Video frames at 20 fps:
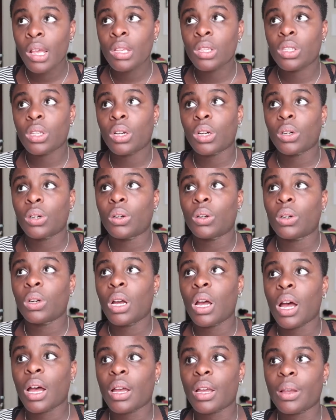So
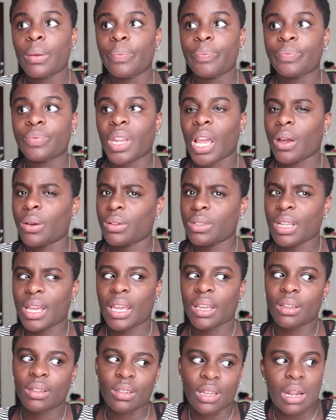I was
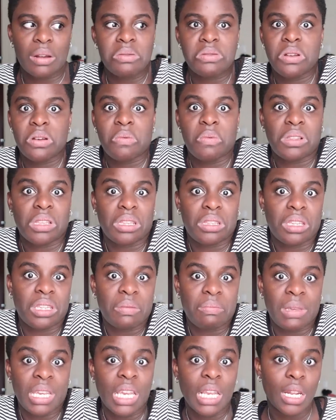like, I don't know, what does
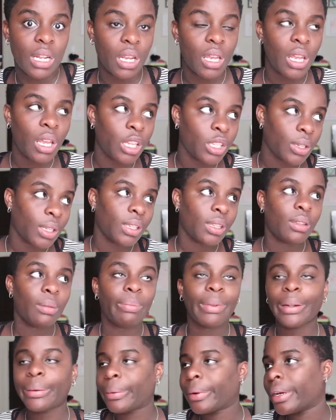this mean? So I did the
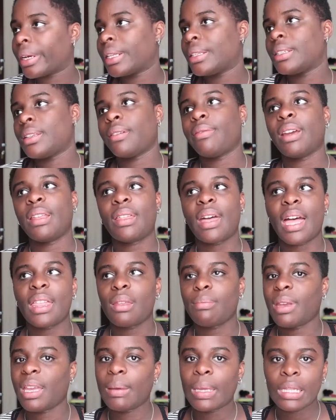blood work and stuff like that.
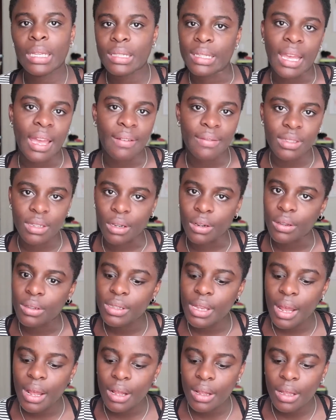The baby doesn't have sickle
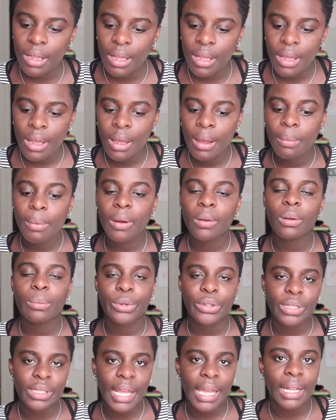cell, but will
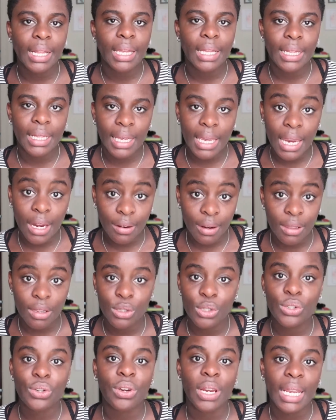most likely carry the
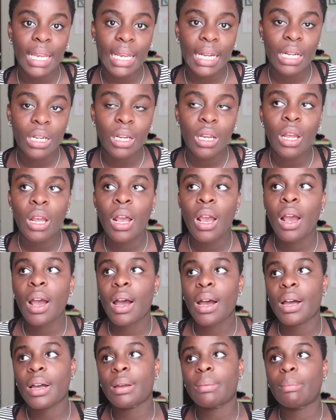trait.
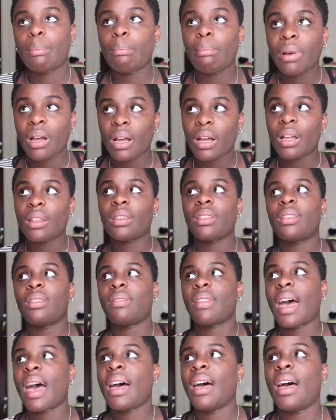But other
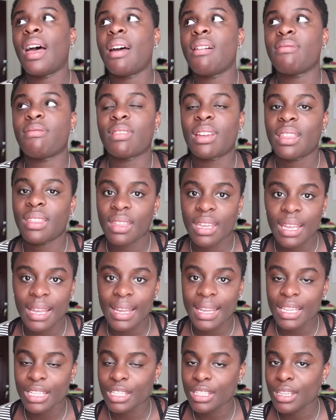than that,
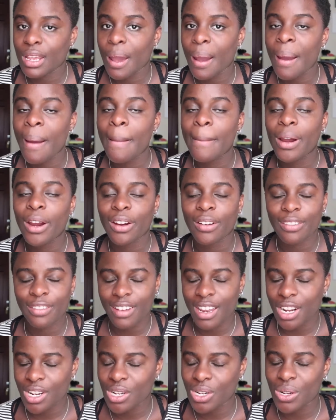everything is
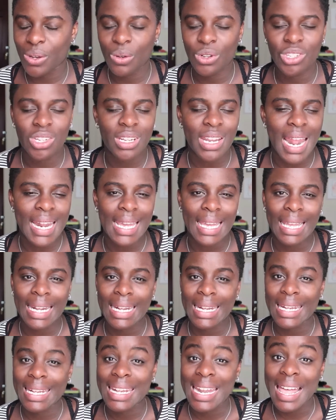perfect. No genetic
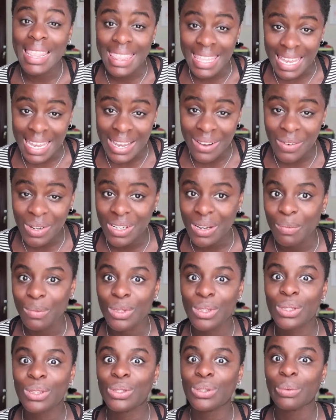nothing, which I'm
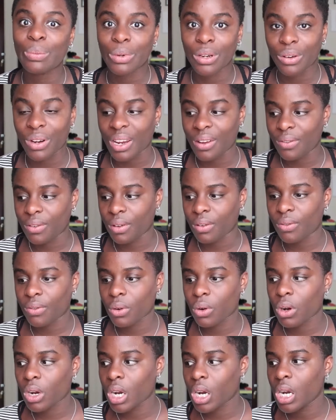super grateful
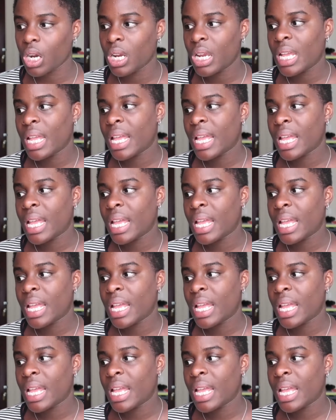for.